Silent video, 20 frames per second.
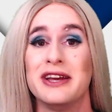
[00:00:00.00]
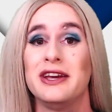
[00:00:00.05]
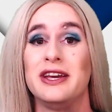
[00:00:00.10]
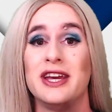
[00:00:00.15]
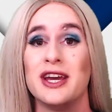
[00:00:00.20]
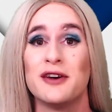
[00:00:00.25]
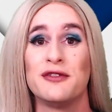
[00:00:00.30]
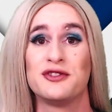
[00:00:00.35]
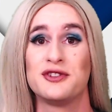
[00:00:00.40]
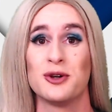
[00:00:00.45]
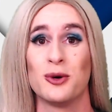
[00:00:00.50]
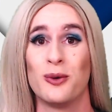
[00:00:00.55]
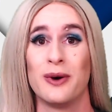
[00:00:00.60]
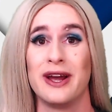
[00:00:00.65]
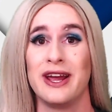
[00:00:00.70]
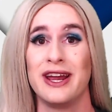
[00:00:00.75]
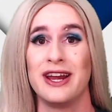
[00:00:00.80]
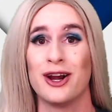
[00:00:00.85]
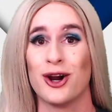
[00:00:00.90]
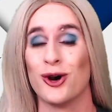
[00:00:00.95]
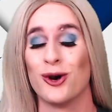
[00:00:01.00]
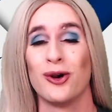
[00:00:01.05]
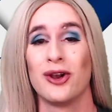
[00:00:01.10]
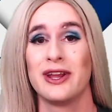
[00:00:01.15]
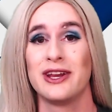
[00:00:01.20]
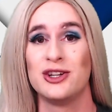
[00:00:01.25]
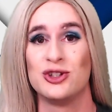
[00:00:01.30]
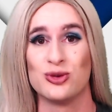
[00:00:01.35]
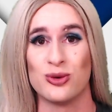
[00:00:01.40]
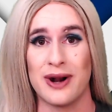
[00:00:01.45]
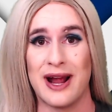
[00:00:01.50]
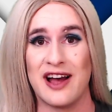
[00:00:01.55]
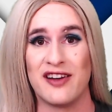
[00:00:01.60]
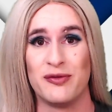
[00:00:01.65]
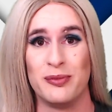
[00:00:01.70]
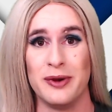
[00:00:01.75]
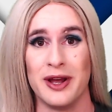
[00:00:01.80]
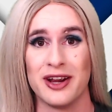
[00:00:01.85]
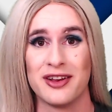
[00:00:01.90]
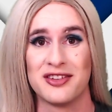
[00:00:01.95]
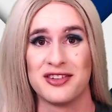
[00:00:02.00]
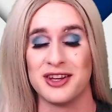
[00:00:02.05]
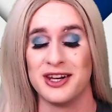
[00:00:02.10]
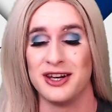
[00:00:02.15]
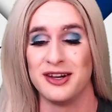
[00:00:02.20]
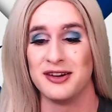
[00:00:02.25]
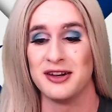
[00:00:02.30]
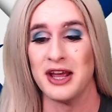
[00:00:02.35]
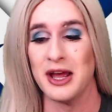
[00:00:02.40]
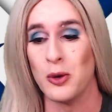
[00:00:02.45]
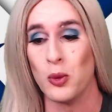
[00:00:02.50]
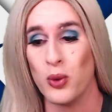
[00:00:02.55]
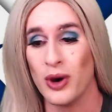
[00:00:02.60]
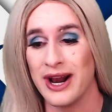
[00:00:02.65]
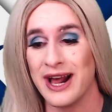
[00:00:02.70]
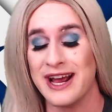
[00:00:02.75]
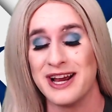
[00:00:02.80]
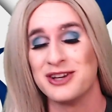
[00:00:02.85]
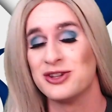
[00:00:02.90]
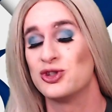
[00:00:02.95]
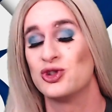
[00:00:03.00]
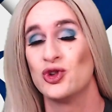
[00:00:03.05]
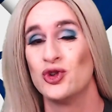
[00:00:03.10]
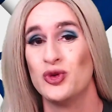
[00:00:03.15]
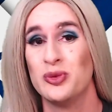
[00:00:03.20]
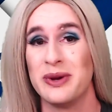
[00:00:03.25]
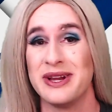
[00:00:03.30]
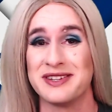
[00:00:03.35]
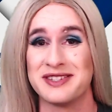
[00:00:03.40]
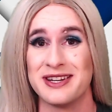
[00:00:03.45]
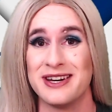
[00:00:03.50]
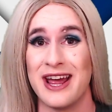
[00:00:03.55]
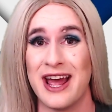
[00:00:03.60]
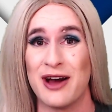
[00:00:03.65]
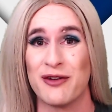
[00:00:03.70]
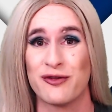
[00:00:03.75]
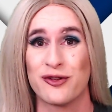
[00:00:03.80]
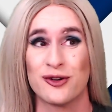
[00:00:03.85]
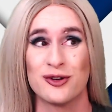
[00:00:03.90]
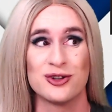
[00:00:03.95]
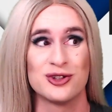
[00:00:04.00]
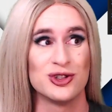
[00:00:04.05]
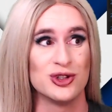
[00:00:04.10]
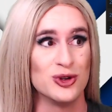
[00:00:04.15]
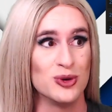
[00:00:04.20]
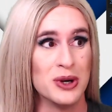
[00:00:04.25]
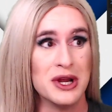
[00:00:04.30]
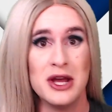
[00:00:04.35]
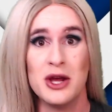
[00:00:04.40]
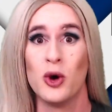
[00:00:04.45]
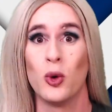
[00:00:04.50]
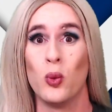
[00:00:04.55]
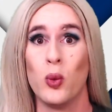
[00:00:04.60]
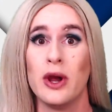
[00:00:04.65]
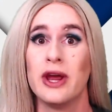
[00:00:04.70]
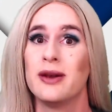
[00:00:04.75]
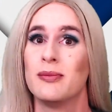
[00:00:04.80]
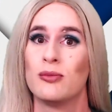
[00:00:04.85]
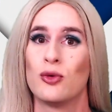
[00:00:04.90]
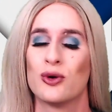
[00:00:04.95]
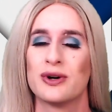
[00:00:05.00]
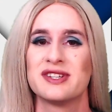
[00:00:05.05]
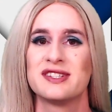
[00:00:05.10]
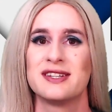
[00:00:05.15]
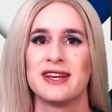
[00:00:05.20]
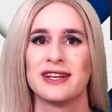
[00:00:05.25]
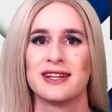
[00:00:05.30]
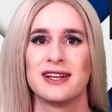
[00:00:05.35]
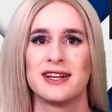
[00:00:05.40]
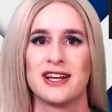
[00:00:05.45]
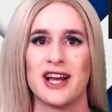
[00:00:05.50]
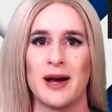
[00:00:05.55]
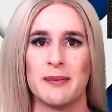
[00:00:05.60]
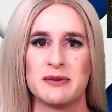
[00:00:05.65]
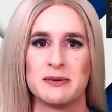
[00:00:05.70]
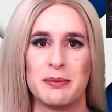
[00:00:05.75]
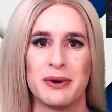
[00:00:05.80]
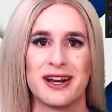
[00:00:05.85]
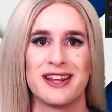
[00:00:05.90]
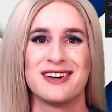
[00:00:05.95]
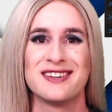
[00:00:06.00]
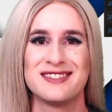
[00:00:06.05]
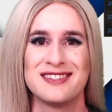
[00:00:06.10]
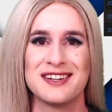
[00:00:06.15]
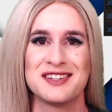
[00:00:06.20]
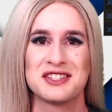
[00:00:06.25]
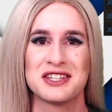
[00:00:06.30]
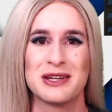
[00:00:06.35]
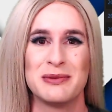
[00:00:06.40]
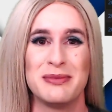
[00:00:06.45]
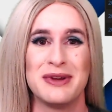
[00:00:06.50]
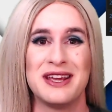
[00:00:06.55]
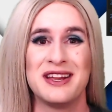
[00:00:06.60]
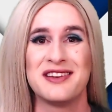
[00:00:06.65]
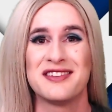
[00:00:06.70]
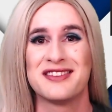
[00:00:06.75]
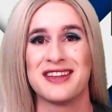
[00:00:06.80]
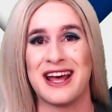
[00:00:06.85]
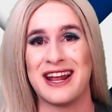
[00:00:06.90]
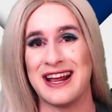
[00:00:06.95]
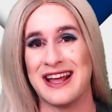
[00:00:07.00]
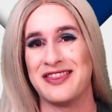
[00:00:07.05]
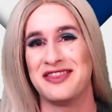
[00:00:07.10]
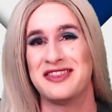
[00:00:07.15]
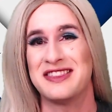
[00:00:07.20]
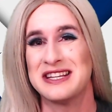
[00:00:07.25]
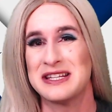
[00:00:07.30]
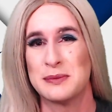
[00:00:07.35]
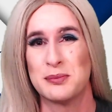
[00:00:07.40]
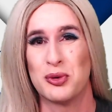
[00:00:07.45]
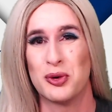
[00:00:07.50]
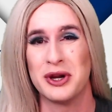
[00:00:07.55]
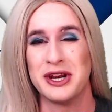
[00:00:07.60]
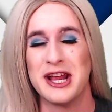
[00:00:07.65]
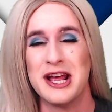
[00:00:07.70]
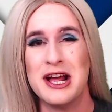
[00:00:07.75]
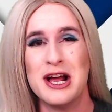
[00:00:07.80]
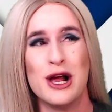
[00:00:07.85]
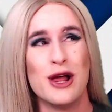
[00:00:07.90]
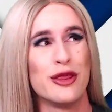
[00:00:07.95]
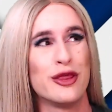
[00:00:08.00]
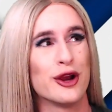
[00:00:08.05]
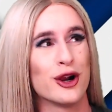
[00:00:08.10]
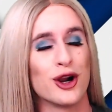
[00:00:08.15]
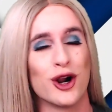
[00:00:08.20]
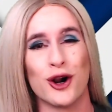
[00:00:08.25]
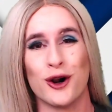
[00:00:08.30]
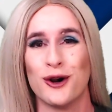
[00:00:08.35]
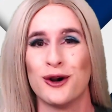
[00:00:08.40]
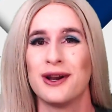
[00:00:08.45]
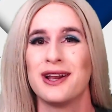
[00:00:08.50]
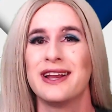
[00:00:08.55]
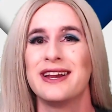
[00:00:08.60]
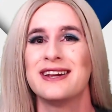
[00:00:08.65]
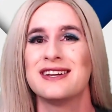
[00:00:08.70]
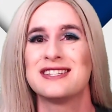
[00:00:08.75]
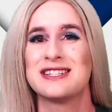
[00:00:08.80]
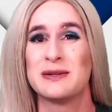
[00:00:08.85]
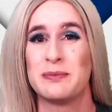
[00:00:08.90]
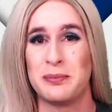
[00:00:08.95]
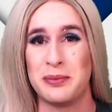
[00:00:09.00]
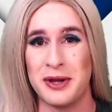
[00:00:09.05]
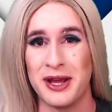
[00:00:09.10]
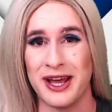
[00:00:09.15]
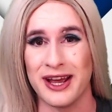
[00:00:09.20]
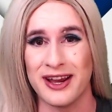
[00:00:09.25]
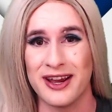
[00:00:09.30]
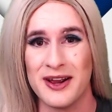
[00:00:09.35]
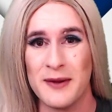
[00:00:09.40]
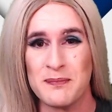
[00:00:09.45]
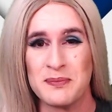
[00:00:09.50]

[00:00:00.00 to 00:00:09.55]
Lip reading: gift away early draft picks in what I assume is an effort to win more Stanley Cups, but it essentially means that at this point, their earliest pick